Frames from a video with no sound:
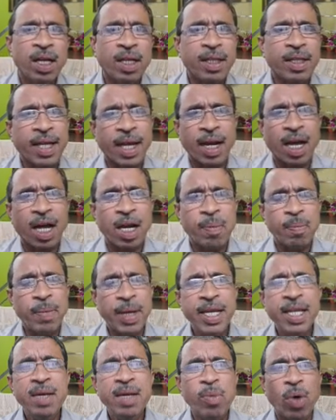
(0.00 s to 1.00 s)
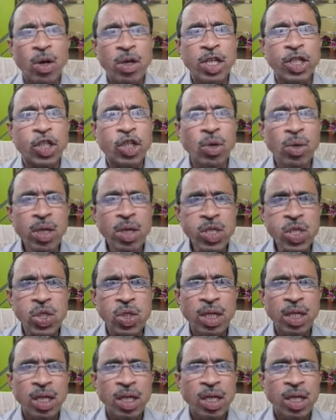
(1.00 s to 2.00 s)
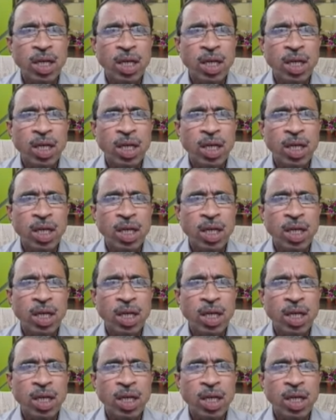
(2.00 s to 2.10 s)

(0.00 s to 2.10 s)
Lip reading: There are many molecules.